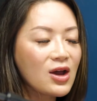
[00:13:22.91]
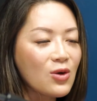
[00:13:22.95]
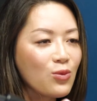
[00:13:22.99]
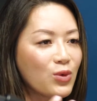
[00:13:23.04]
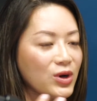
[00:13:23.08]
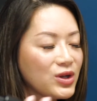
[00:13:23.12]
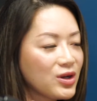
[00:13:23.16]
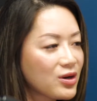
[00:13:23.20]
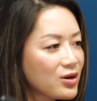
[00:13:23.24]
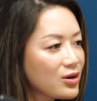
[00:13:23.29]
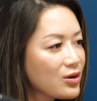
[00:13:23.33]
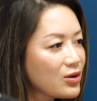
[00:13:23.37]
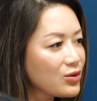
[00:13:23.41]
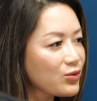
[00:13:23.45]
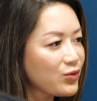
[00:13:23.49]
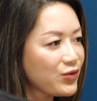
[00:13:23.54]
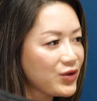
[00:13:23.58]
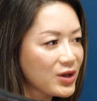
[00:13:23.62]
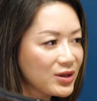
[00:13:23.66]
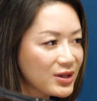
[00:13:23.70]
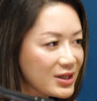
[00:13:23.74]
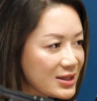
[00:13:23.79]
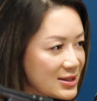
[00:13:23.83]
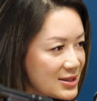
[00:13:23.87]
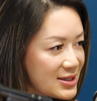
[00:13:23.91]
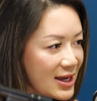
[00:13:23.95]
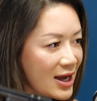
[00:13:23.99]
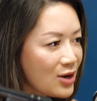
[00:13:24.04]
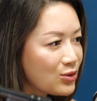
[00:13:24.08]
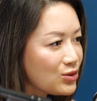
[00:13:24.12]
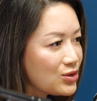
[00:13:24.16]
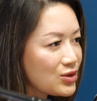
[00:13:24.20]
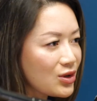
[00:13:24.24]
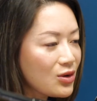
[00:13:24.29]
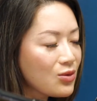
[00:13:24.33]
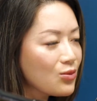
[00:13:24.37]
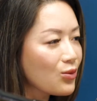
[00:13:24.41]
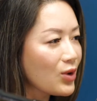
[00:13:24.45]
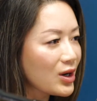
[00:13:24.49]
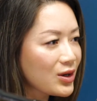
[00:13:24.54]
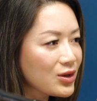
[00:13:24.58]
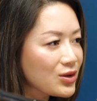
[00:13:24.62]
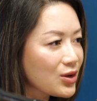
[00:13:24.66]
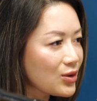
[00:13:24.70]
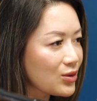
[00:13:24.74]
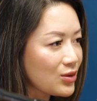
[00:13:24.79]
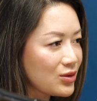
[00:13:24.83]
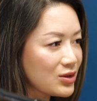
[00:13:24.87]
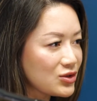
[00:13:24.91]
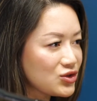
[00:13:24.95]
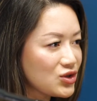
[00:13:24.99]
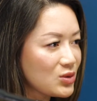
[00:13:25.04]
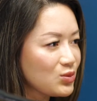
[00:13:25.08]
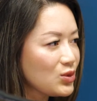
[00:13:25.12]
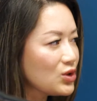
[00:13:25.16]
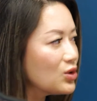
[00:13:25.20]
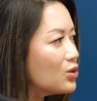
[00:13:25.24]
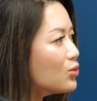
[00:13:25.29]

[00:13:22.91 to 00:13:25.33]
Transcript: When you're feeling down, you don't want to go to the gym.